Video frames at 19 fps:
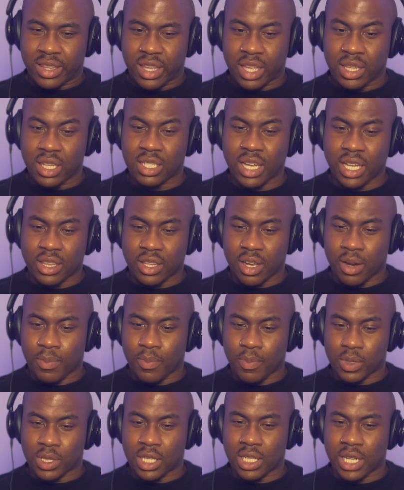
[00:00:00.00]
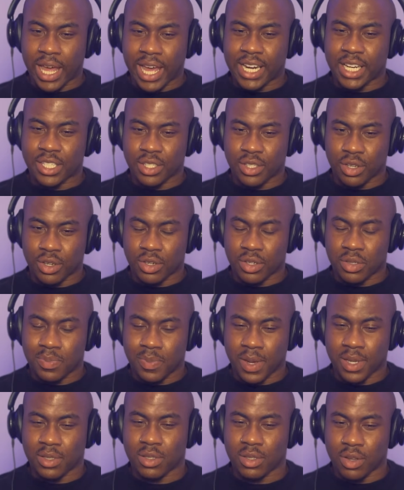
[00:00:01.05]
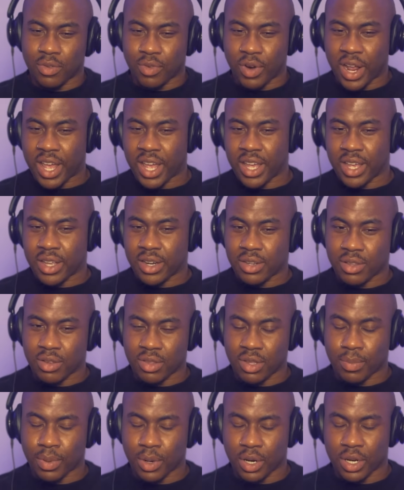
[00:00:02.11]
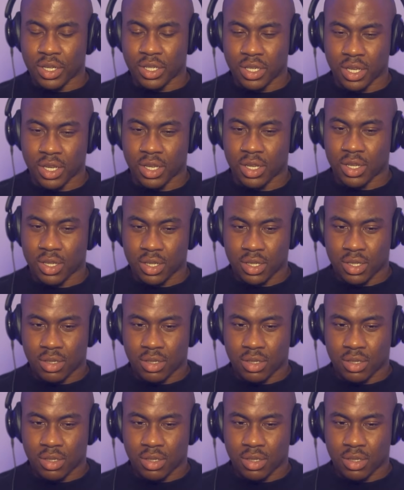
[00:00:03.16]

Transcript: They look like they're with the Lannisters, based on the red of the burgundy.